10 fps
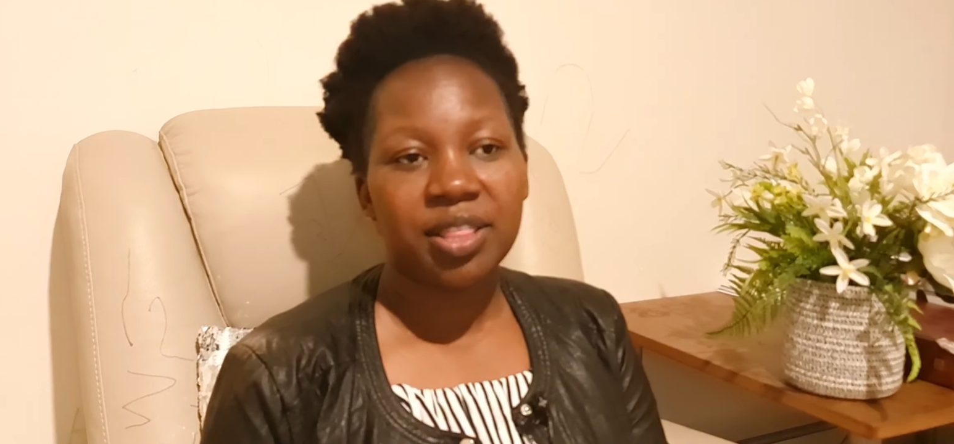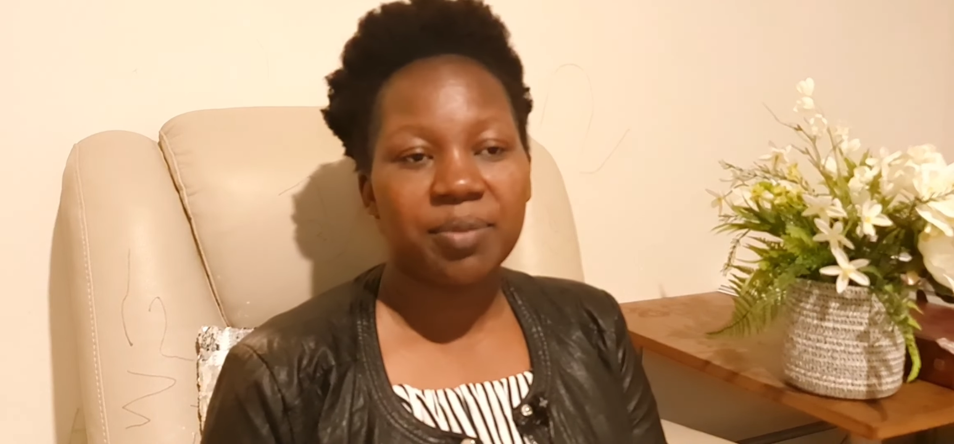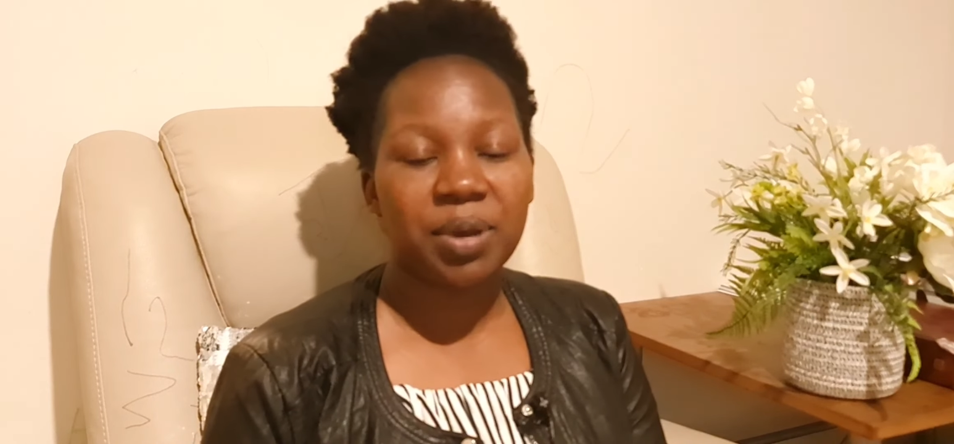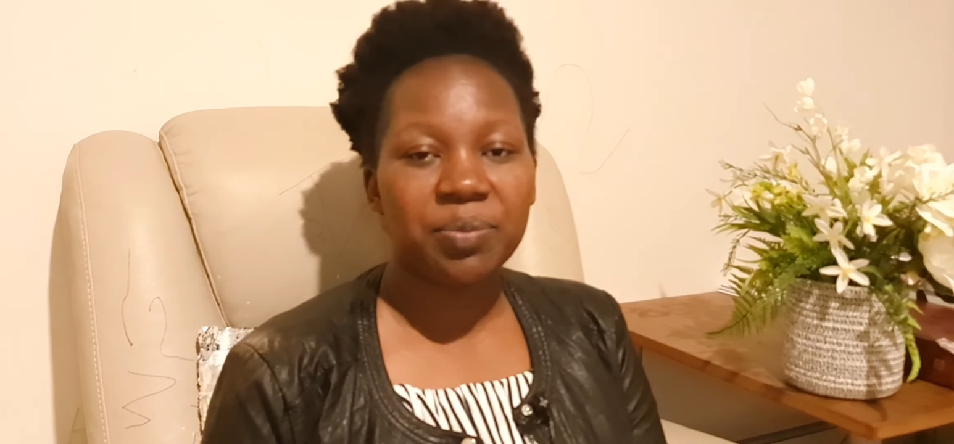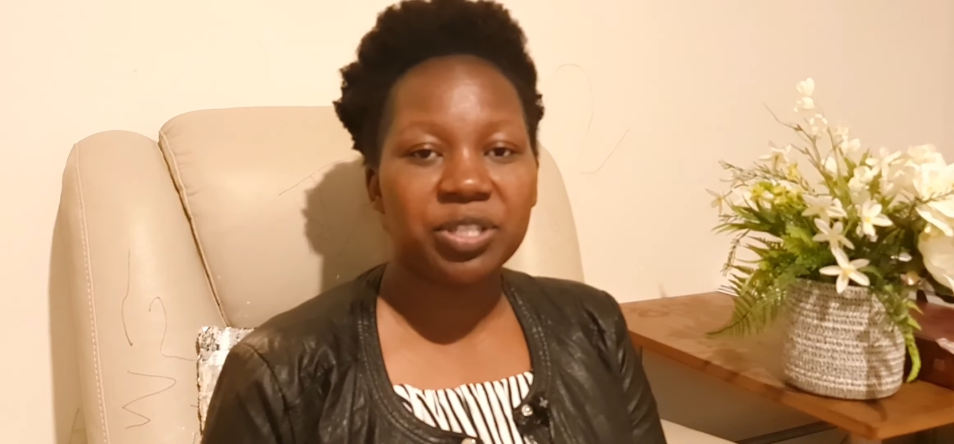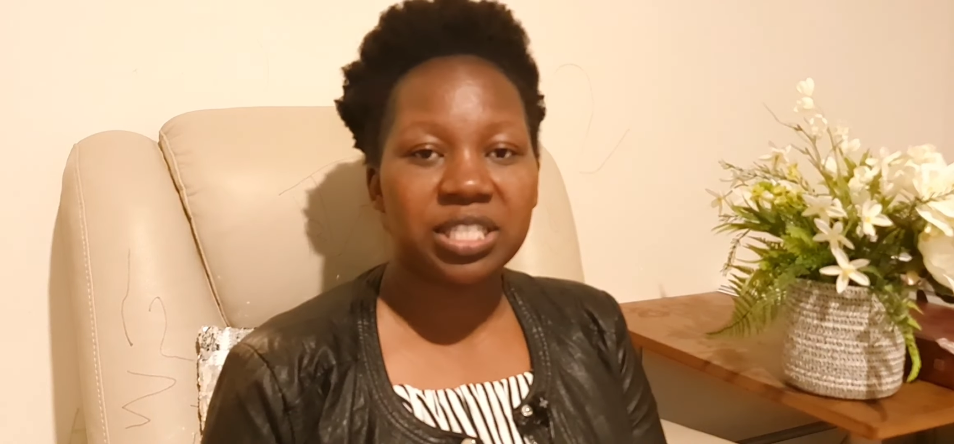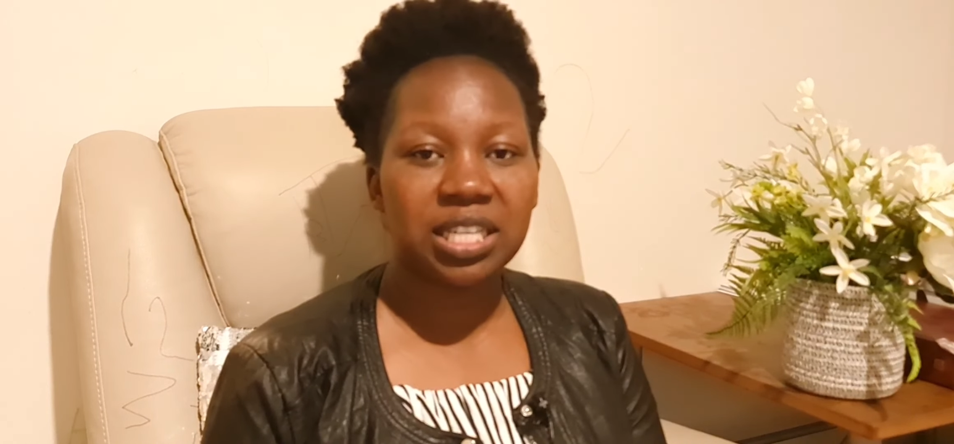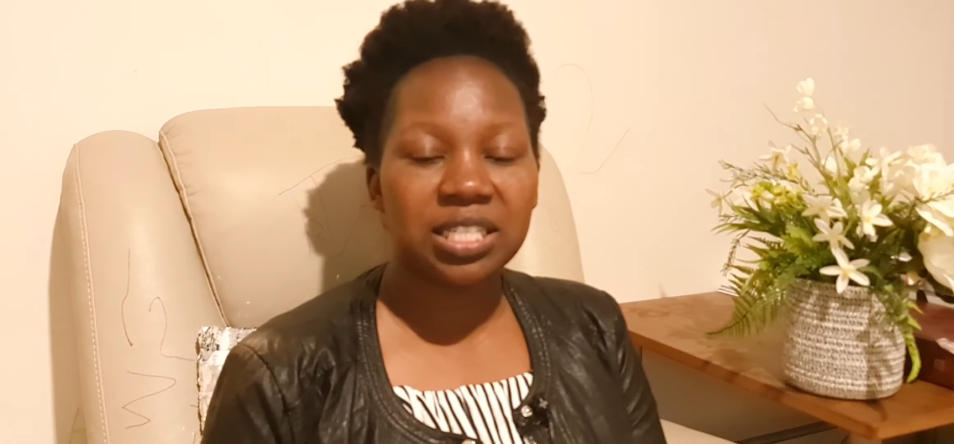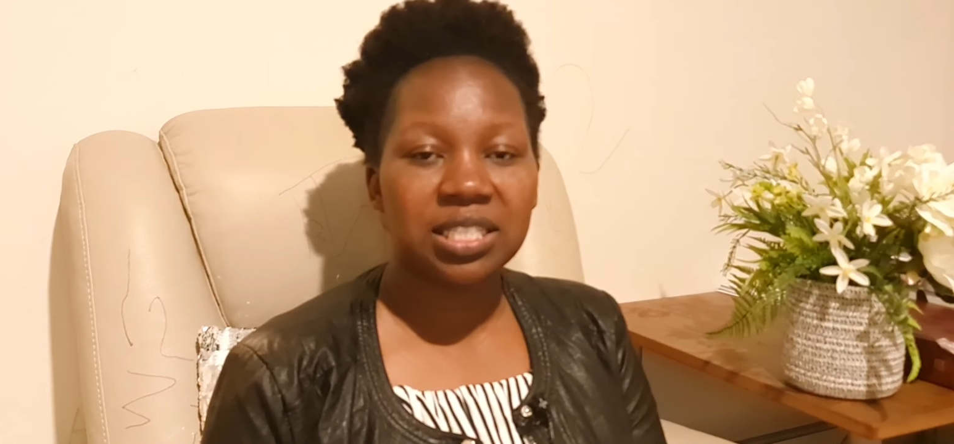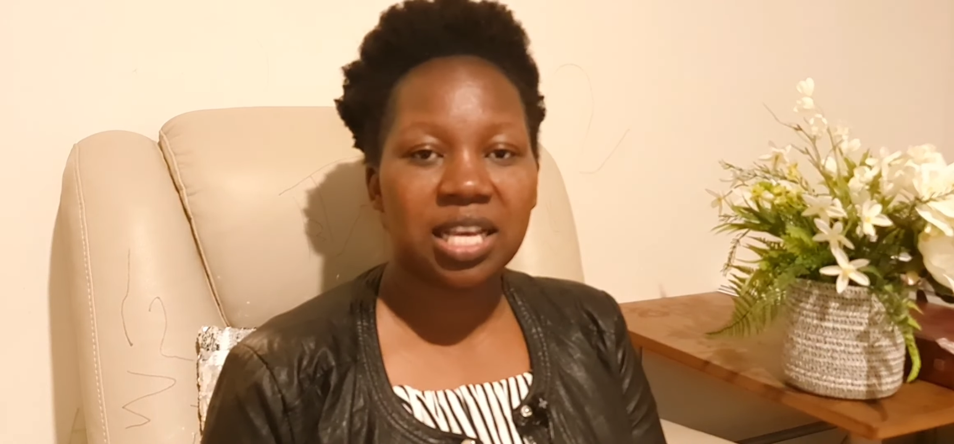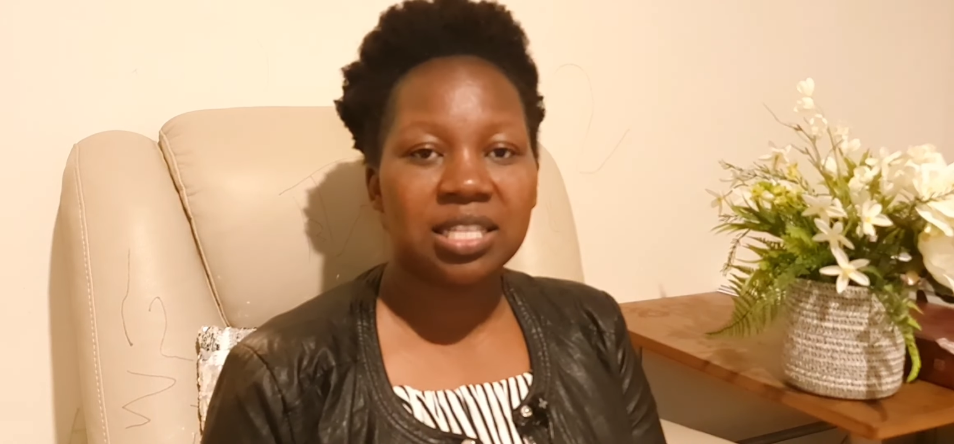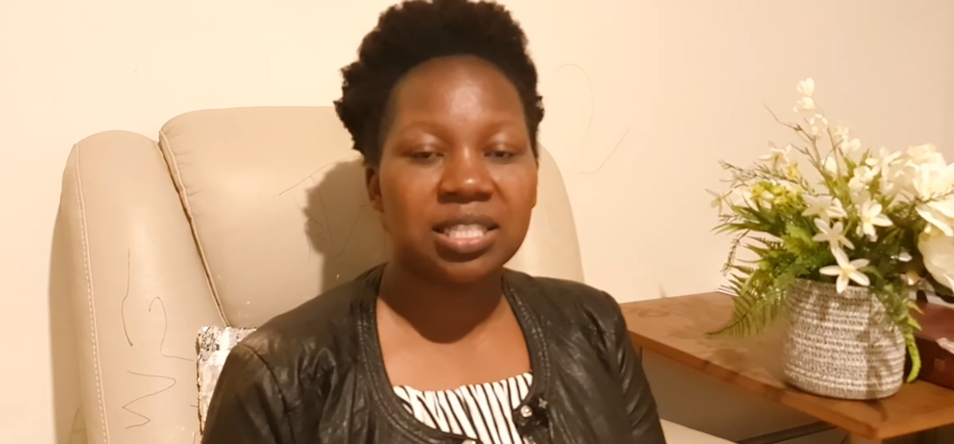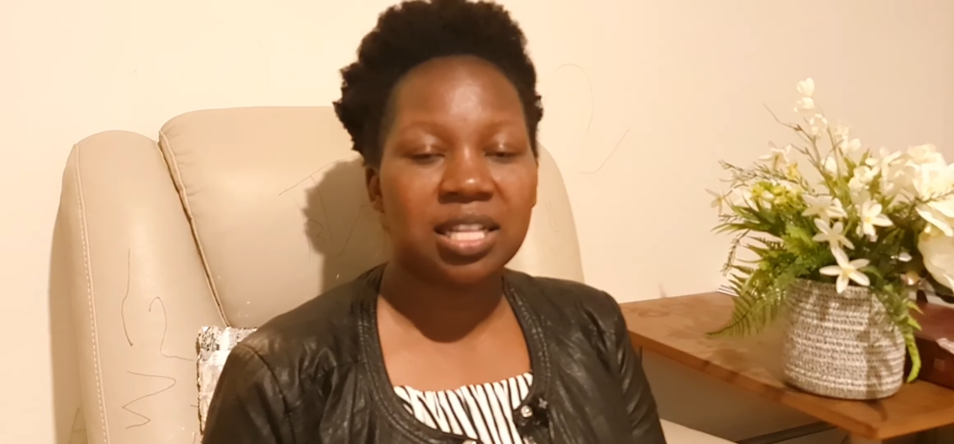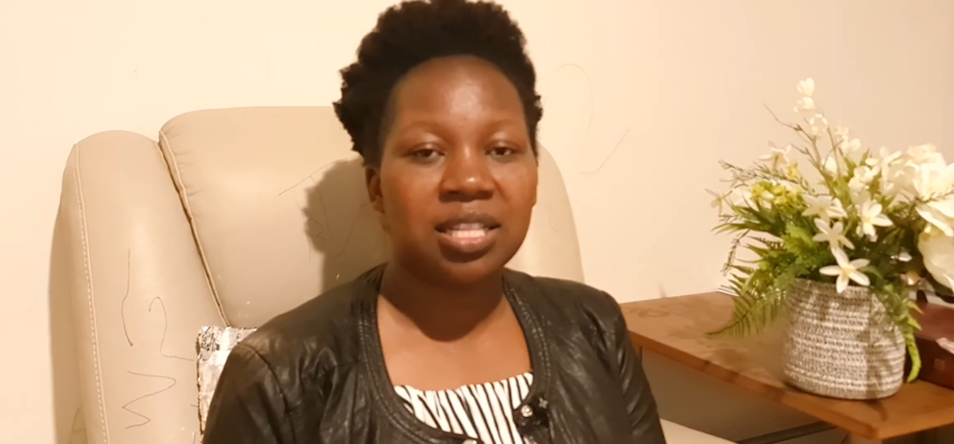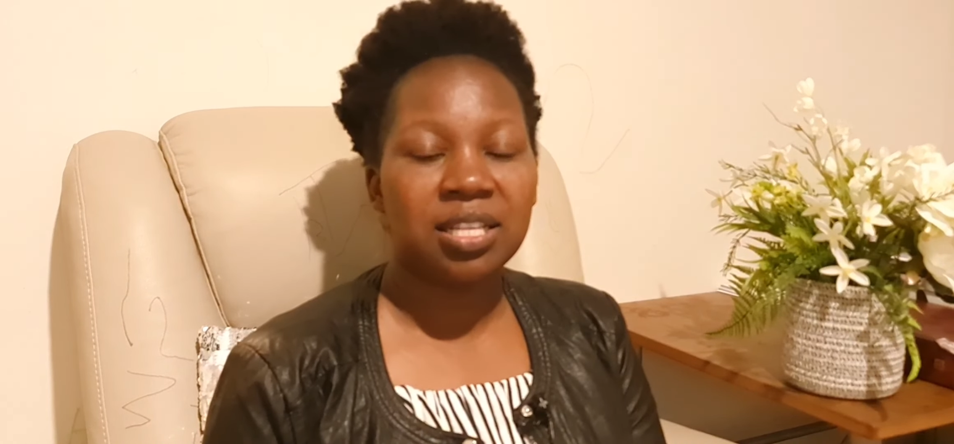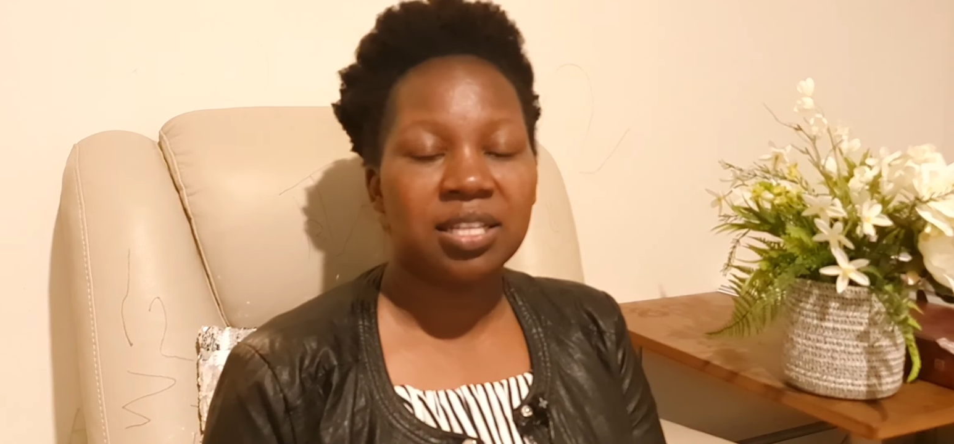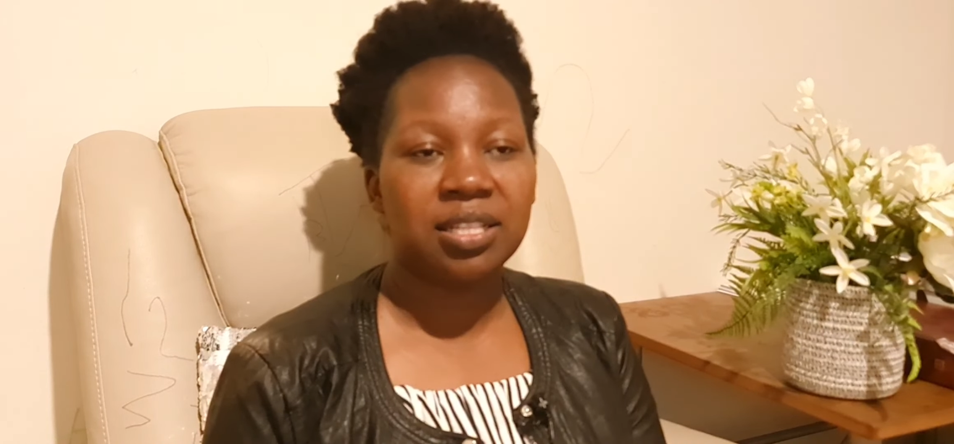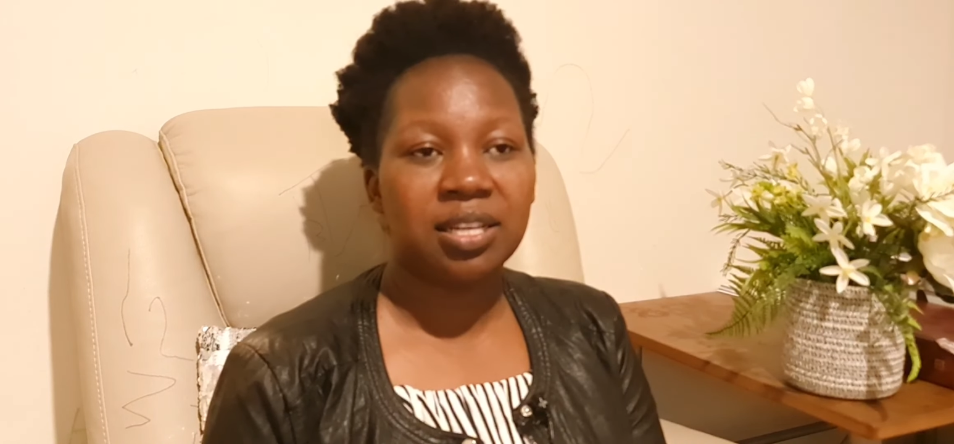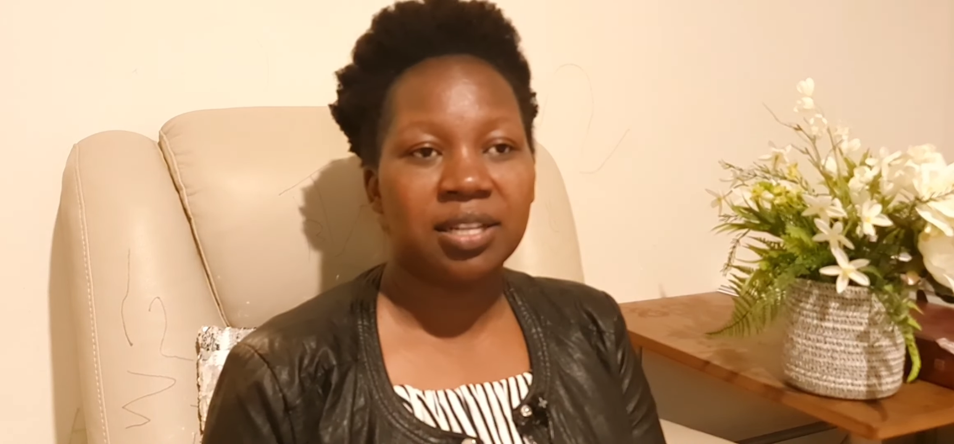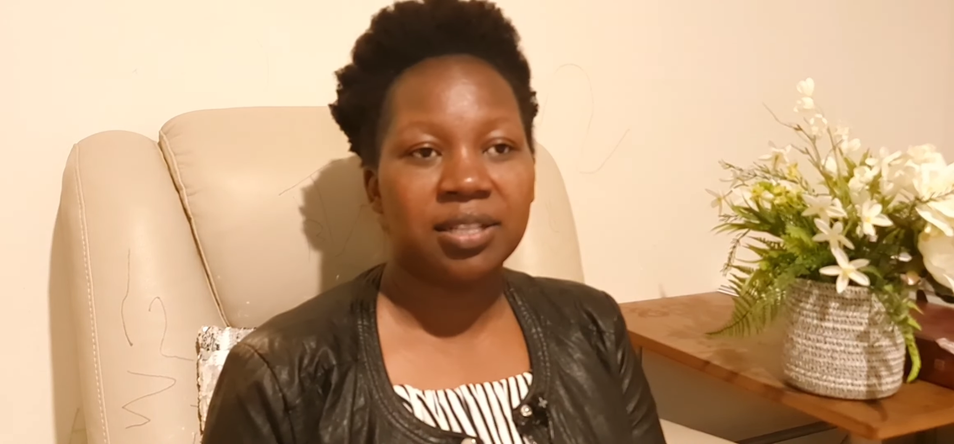The Bible tells us that
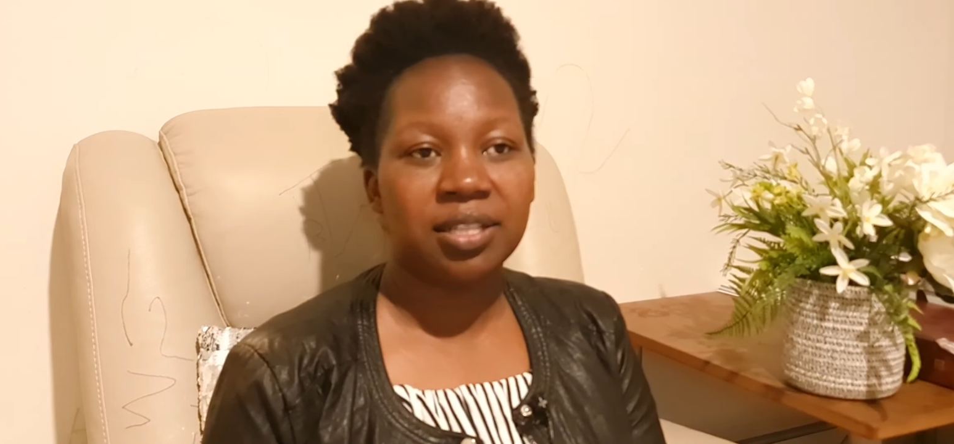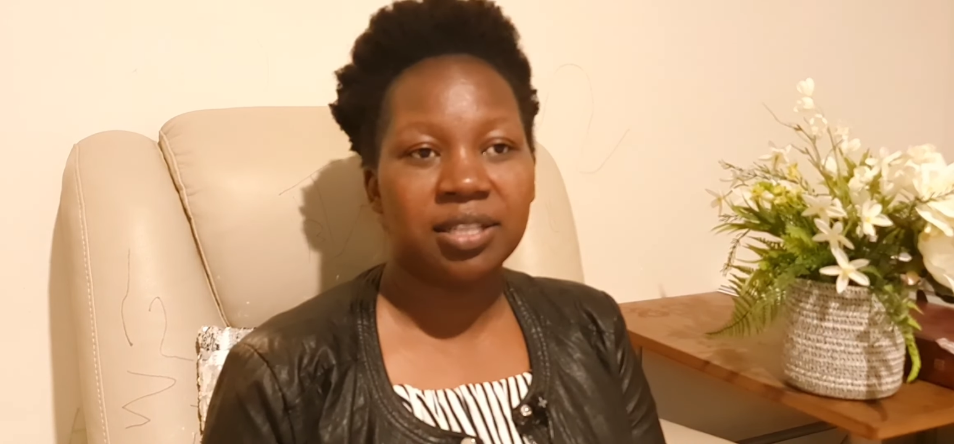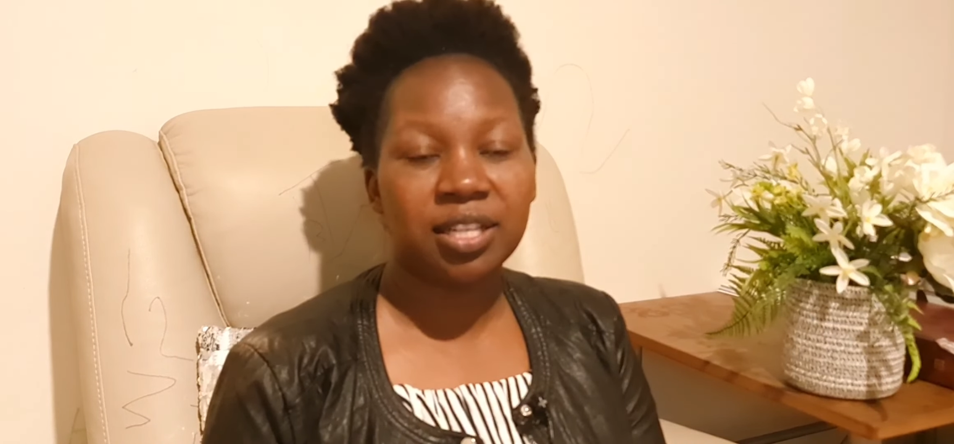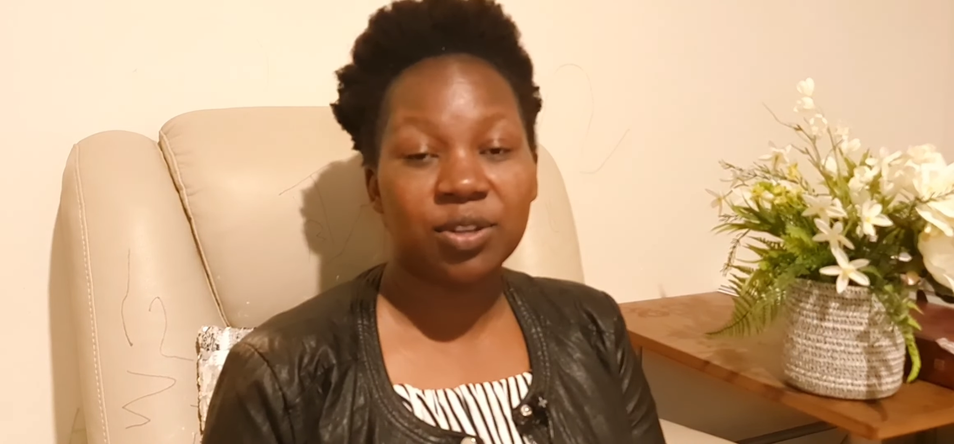the